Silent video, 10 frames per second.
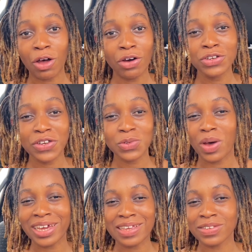Audio is
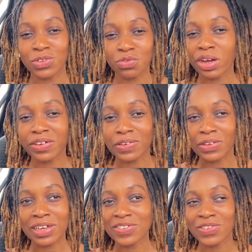quite easy to record.
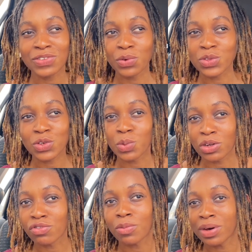You can just go to
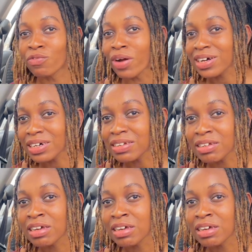wardrobe and record.